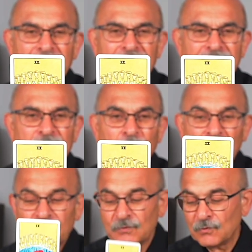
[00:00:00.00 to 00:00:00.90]
some
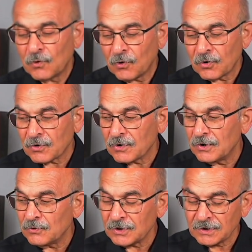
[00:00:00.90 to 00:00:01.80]
of you are
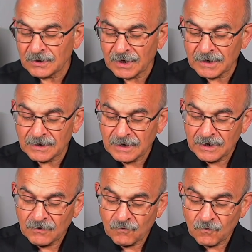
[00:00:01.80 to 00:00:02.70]
looking and
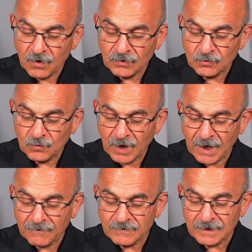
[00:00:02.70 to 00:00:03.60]
want to
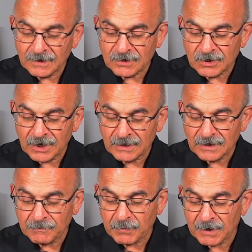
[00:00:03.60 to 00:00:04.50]
have the great
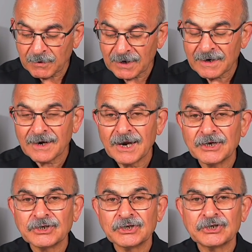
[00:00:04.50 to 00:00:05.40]
and permanent
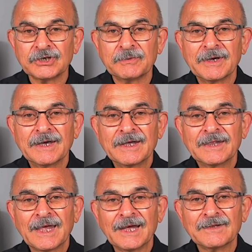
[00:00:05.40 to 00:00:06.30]
relationship.
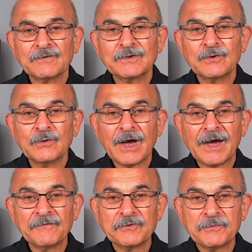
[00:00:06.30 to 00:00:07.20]
That's what you
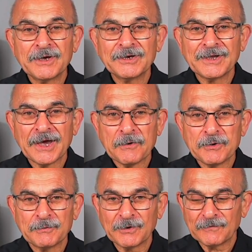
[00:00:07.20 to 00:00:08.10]
have to make it
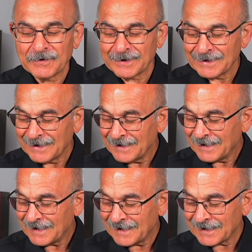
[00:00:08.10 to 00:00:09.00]
happen, my friend.
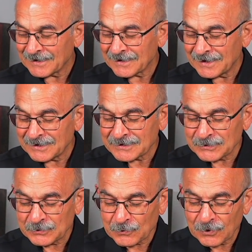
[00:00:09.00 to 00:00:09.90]

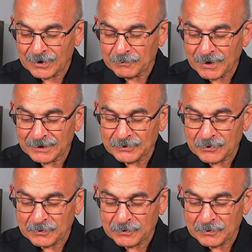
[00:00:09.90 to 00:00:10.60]
Aries, you are a practical